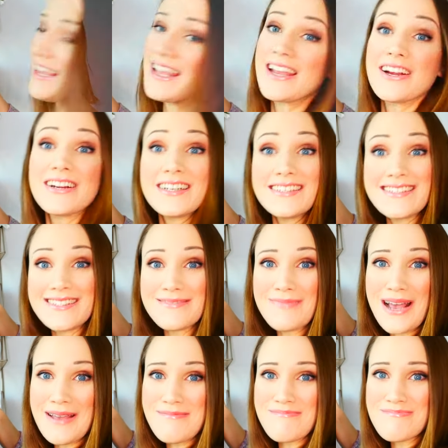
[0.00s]
Here is
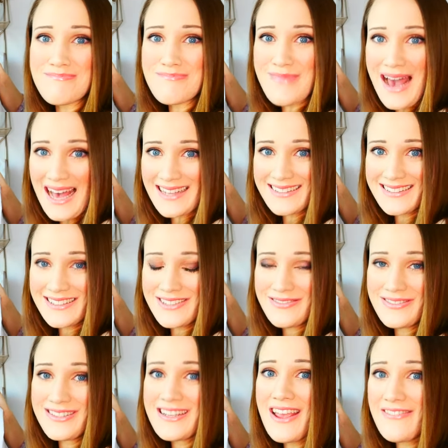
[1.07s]
my
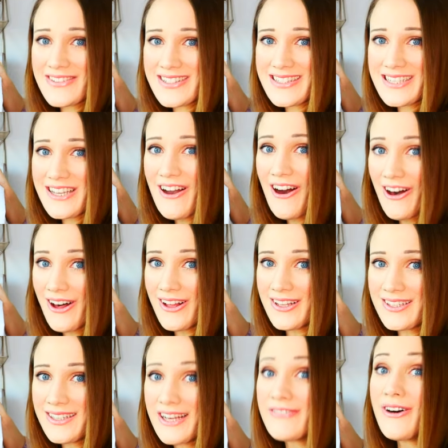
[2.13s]
massive DAVIDsTEA
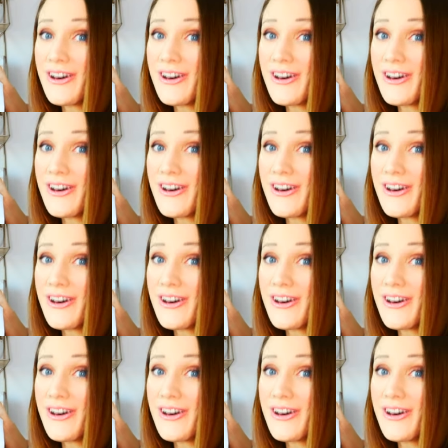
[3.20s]
haul of